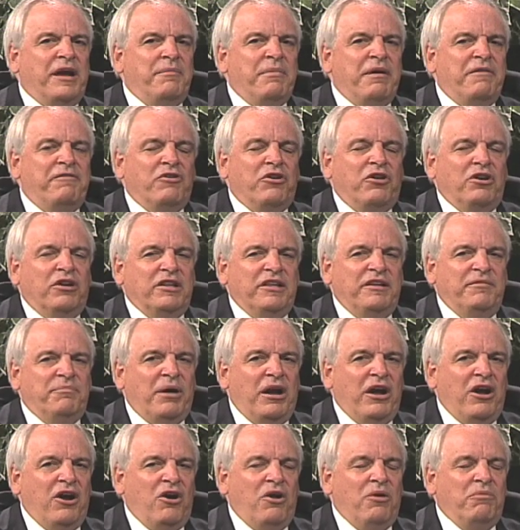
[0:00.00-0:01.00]
ever going to leave
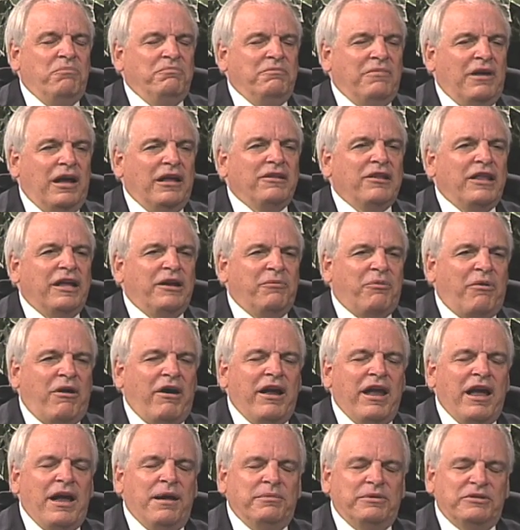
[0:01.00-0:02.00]
my home. I like where
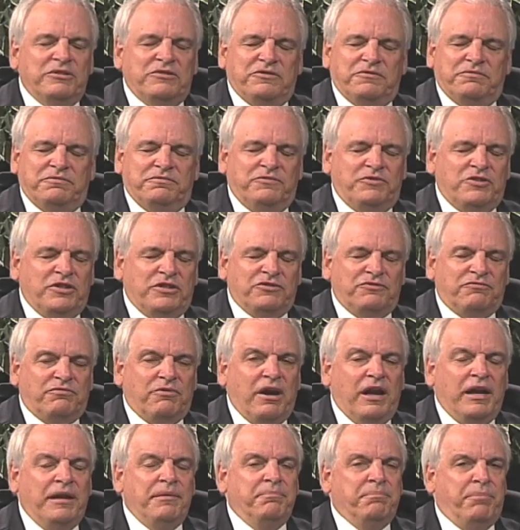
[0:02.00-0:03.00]
I am. It's just
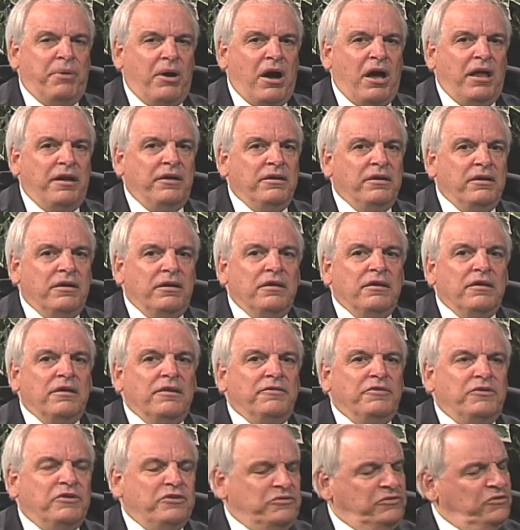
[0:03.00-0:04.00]
right. But
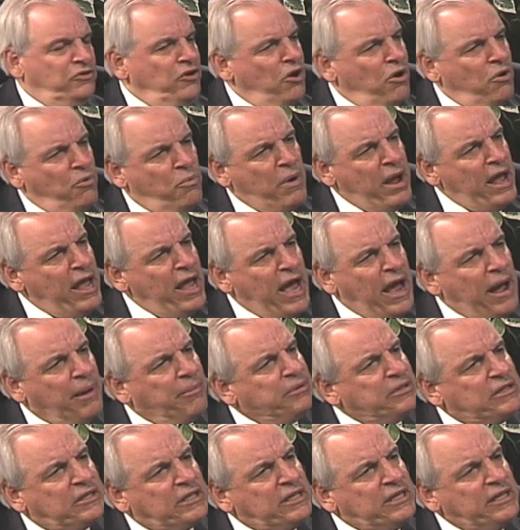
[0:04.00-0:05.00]
there's no way I
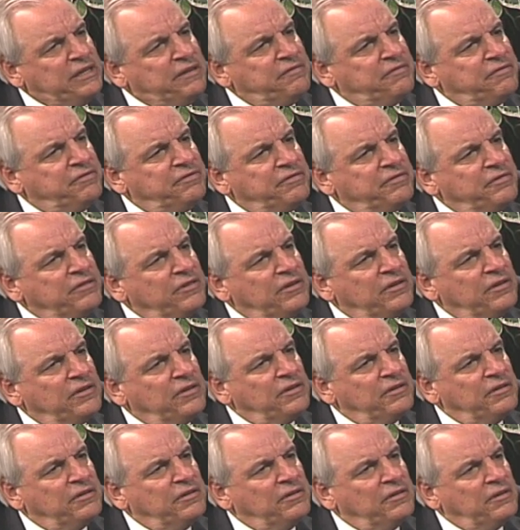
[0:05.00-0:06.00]
would leave.
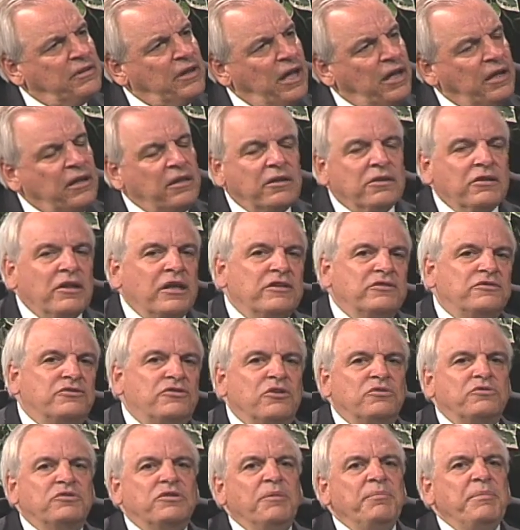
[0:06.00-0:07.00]

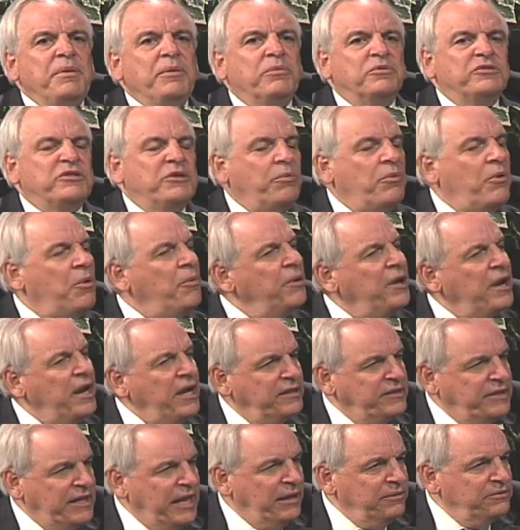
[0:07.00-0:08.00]
So some people say, well, why
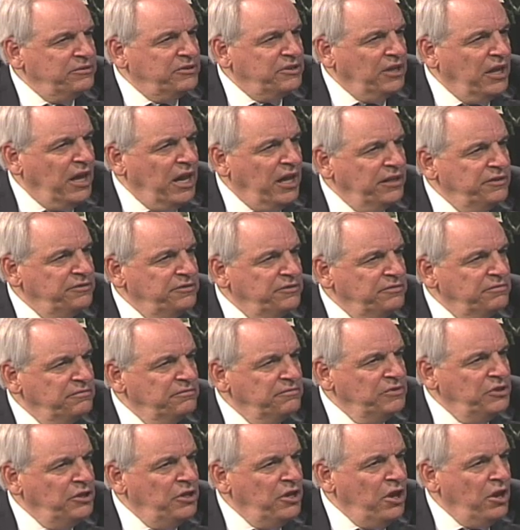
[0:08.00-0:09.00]
not downsize?
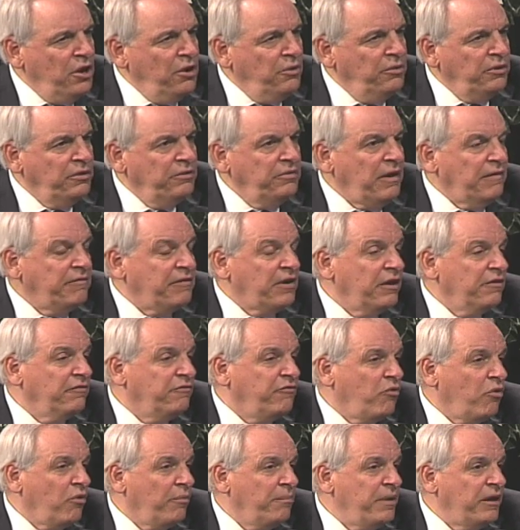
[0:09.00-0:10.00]
I've got a
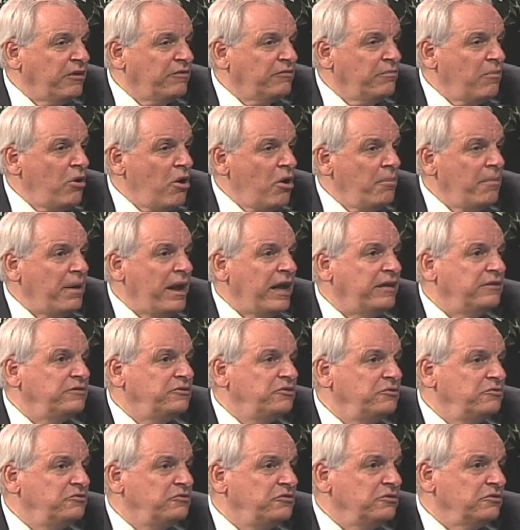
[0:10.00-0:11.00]
4-bedroom home. I had
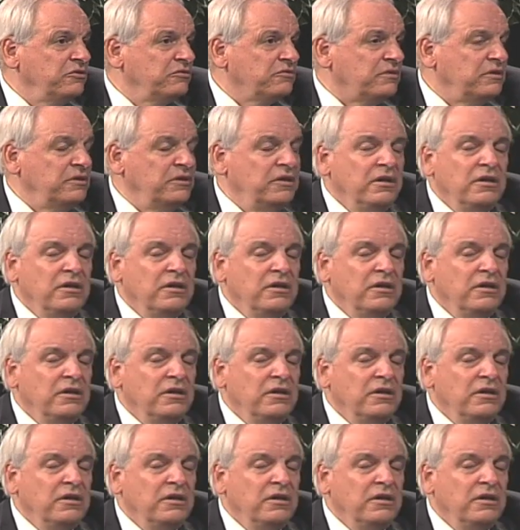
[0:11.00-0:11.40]
2 children.